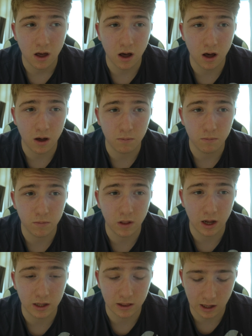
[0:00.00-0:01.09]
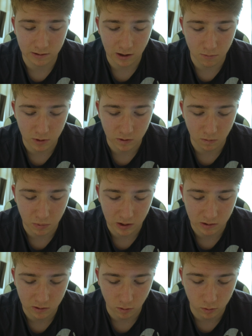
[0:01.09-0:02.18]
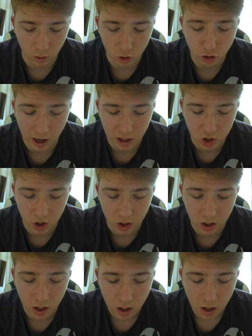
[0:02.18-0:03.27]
Like that's how Mr. Beast sort of got traction,